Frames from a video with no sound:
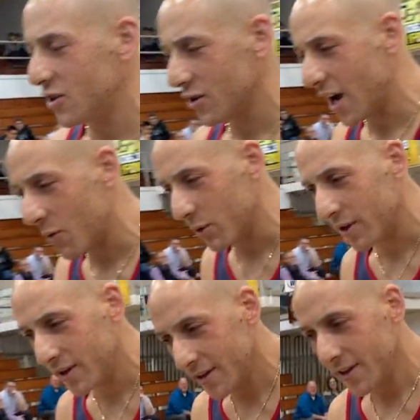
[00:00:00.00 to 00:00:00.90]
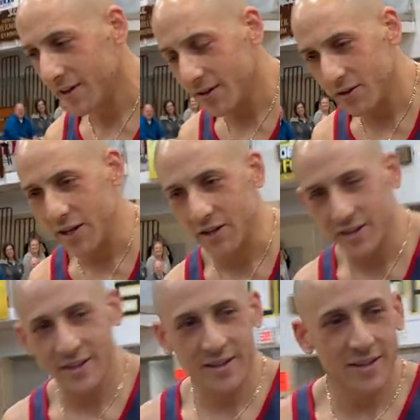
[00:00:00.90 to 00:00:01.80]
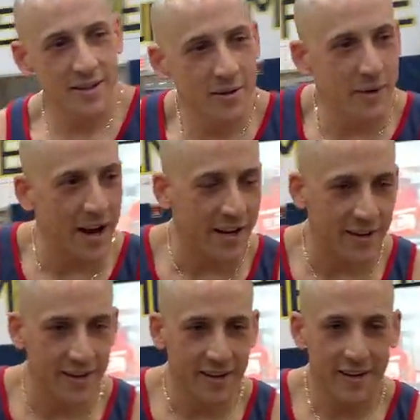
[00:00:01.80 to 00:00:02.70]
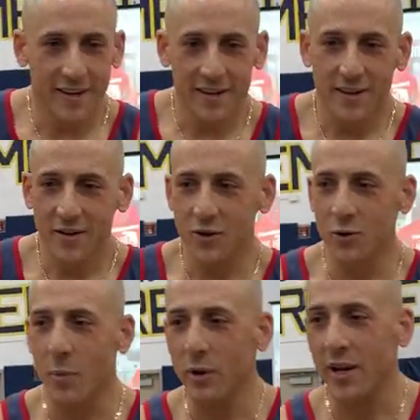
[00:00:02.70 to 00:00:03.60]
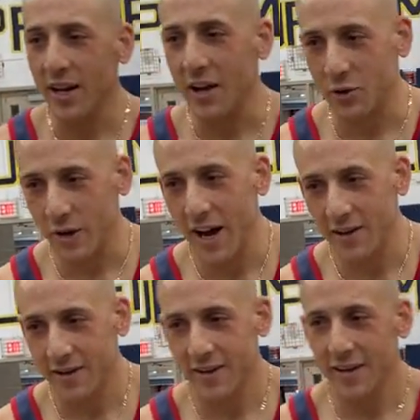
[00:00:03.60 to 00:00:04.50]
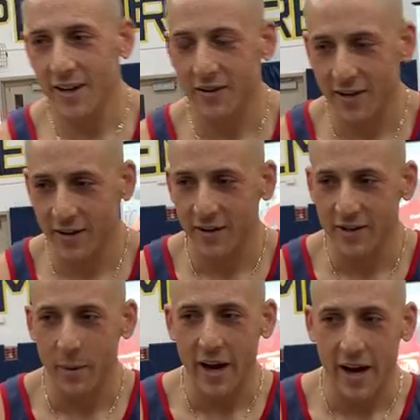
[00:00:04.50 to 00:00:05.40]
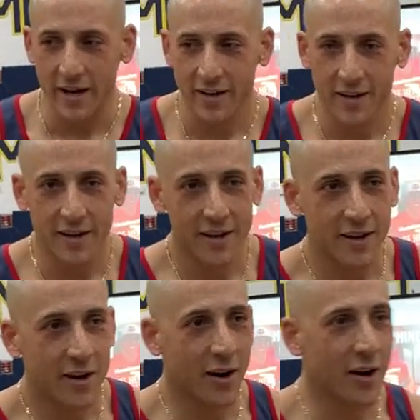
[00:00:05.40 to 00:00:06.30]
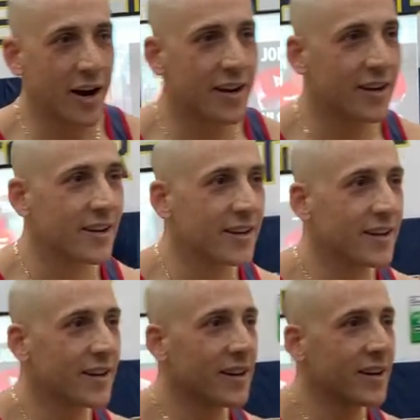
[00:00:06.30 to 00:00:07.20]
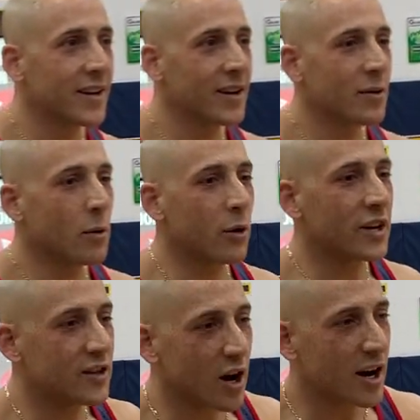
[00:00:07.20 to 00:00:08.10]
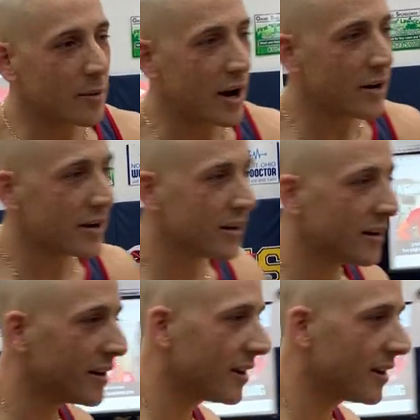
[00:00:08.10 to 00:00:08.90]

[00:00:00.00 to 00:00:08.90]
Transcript: Dear God, Will. Man, grip a little less, okay? It's, it's, it's intimidating. All right. What was I talking about?